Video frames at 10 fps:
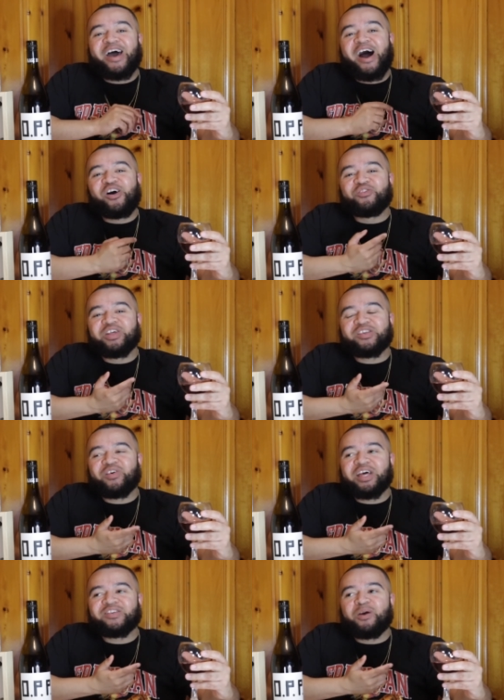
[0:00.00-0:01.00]
I'll give it a
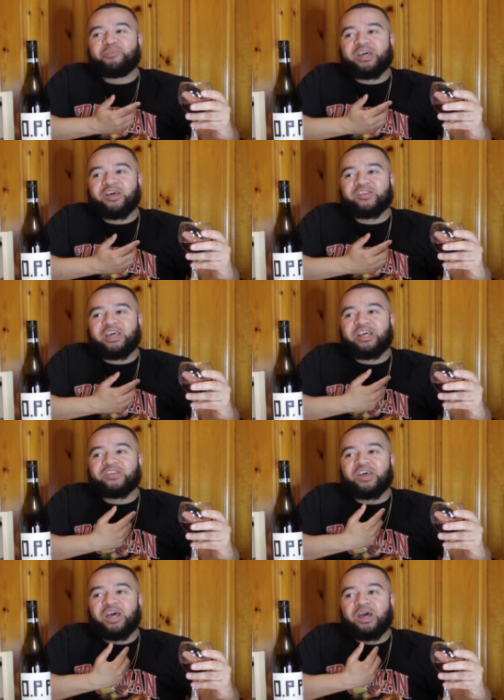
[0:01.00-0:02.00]
7 out of 10 because it
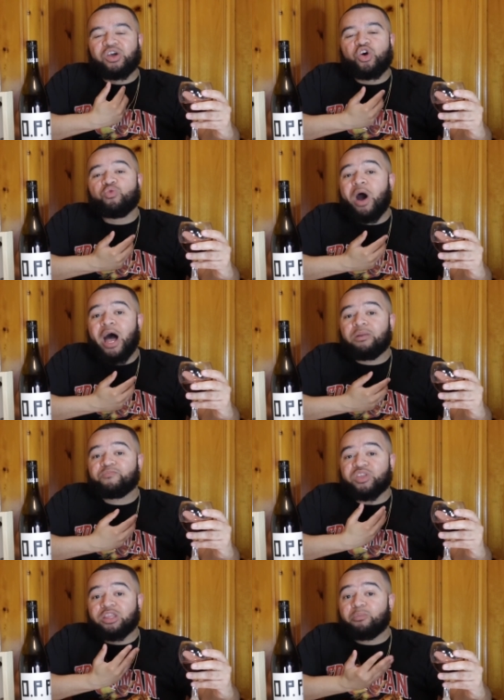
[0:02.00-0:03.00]
is a good wine.
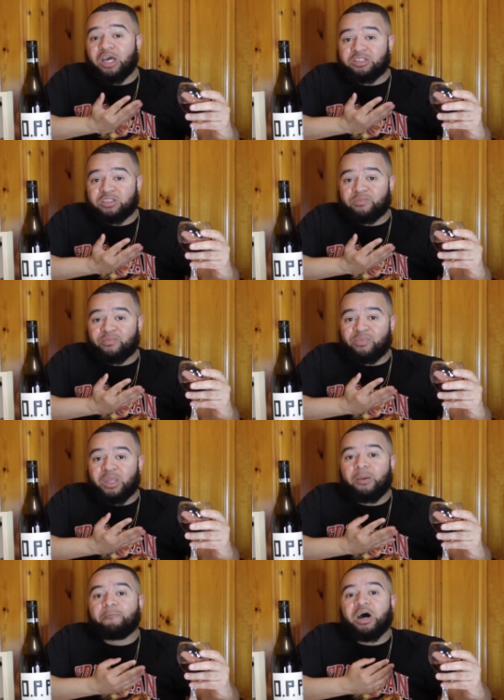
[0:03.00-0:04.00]
It's not the best,
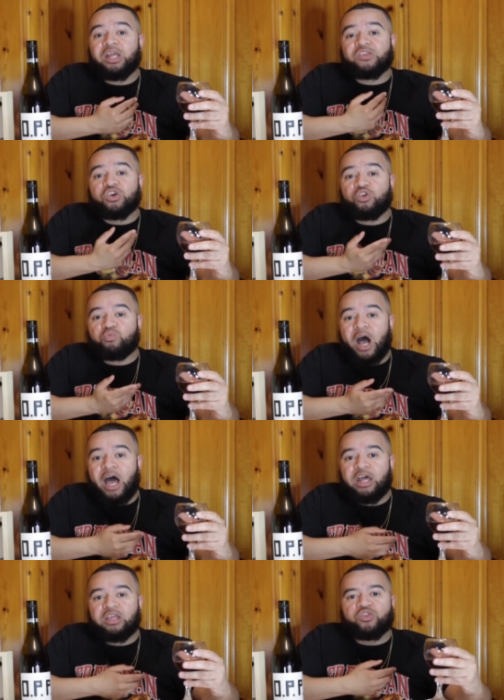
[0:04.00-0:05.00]
but it's a good
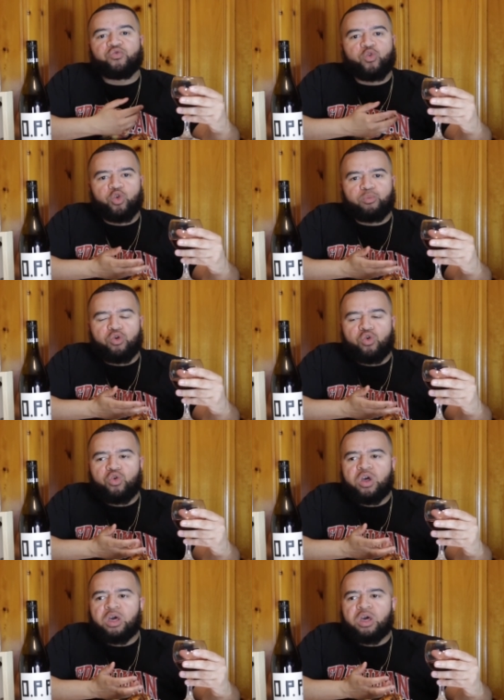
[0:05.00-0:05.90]
wine. It's affordable.